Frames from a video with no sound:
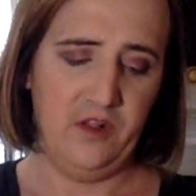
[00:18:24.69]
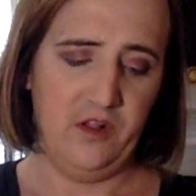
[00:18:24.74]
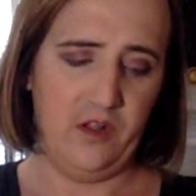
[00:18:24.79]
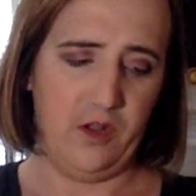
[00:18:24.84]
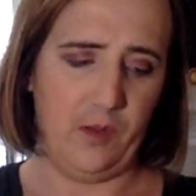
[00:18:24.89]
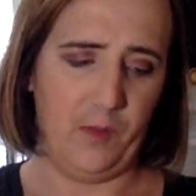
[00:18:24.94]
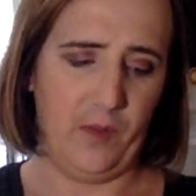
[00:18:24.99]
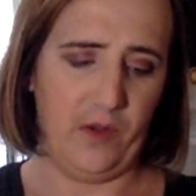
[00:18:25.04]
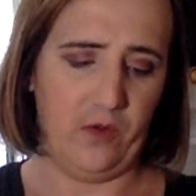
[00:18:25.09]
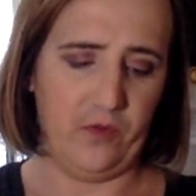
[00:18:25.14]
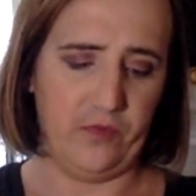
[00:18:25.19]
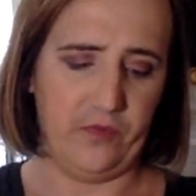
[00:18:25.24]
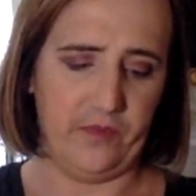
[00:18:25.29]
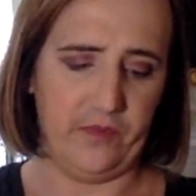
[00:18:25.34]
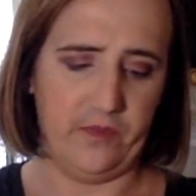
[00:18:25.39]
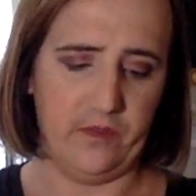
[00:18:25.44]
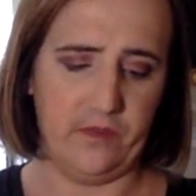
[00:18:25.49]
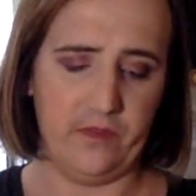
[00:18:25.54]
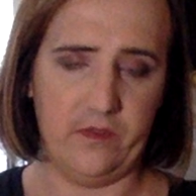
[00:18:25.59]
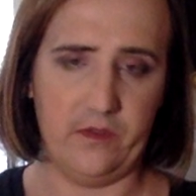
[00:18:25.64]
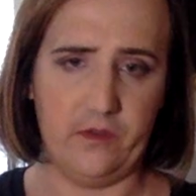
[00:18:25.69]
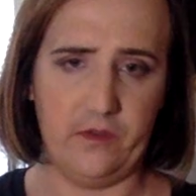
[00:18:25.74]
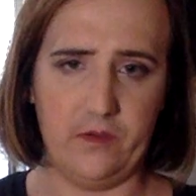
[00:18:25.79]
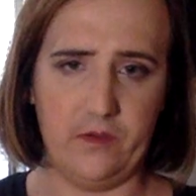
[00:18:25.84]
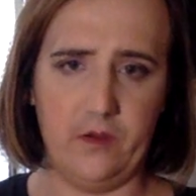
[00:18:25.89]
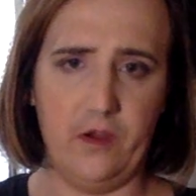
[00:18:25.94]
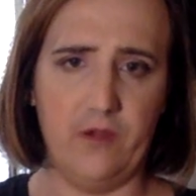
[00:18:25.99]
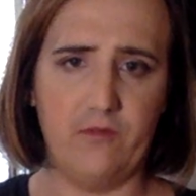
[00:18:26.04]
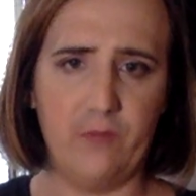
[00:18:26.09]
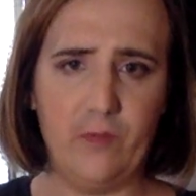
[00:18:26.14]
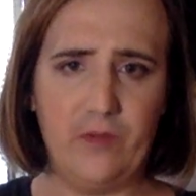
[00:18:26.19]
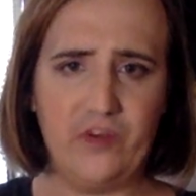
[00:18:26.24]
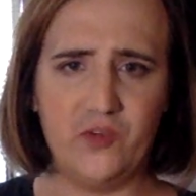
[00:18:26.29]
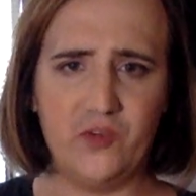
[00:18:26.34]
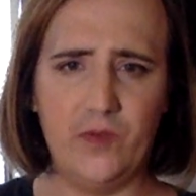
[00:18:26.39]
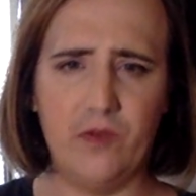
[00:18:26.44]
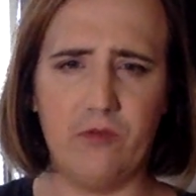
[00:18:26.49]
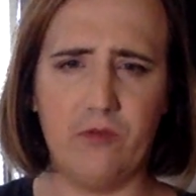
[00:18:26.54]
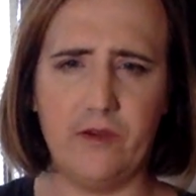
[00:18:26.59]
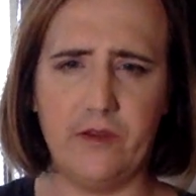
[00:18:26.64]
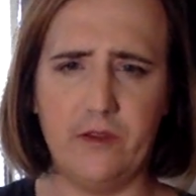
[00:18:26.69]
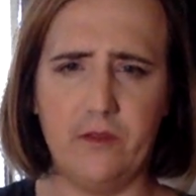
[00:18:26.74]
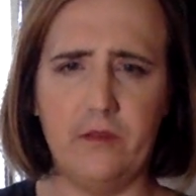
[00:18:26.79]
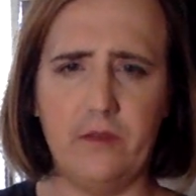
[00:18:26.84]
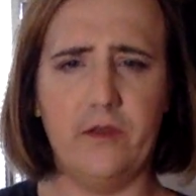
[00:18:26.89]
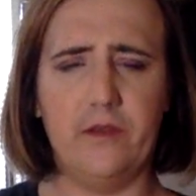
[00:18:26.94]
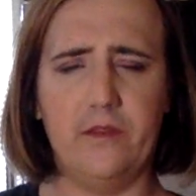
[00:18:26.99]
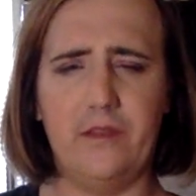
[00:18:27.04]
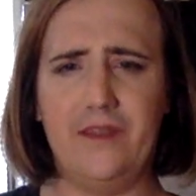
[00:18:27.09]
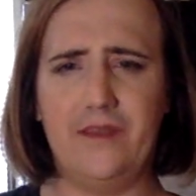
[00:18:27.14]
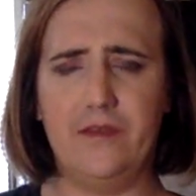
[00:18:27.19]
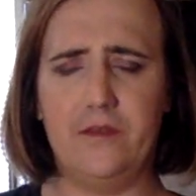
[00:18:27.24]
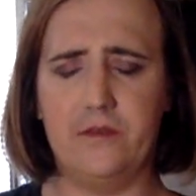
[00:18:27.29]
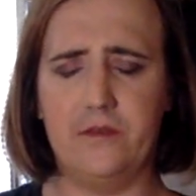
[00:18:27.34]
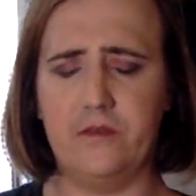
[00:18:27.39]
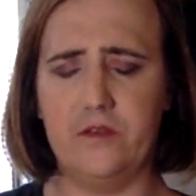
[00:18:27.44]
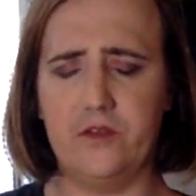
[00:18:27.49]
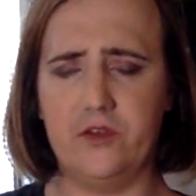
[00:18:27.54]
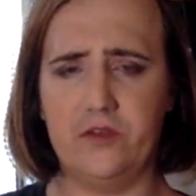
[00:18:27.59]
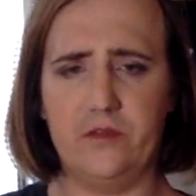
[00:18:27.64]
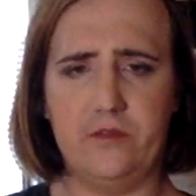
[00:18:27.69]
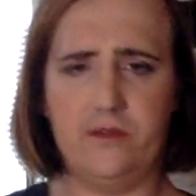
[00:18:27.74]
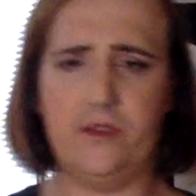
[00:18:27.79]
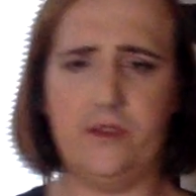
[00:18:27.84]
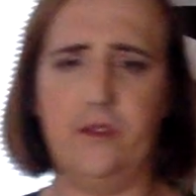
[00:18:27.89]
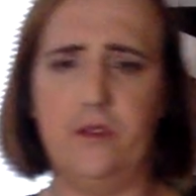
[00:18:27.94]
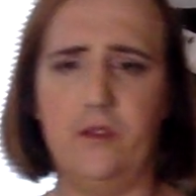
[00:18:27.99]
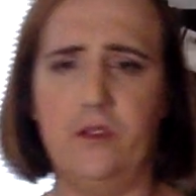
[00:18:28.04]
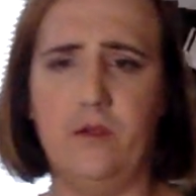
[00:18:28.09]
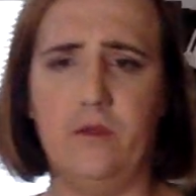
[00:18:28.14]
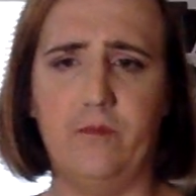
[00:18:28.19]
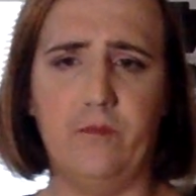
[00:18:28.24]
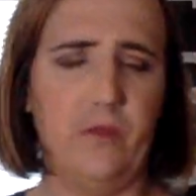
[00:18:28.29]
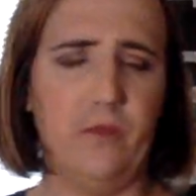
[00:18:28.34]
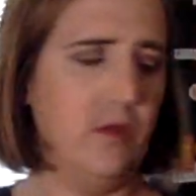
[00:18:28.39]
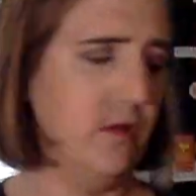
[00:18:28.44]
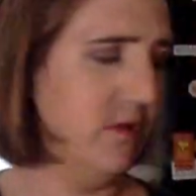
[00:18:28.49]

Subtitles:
I don't think that the government should be regulating that decision that can come,